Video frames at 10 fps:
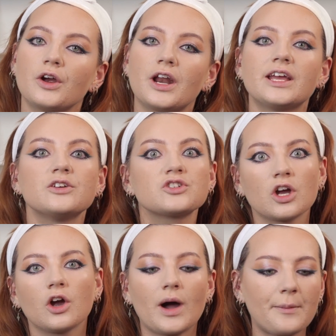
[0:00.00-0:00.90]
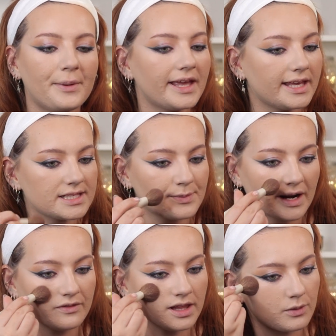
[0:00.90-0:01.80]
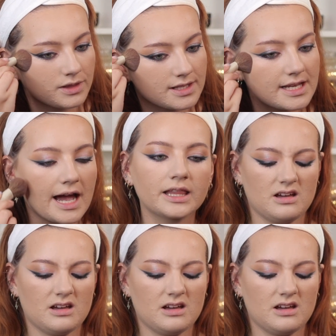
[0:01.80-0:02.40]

I usually go quite pinkies, but I feel like with this eye look,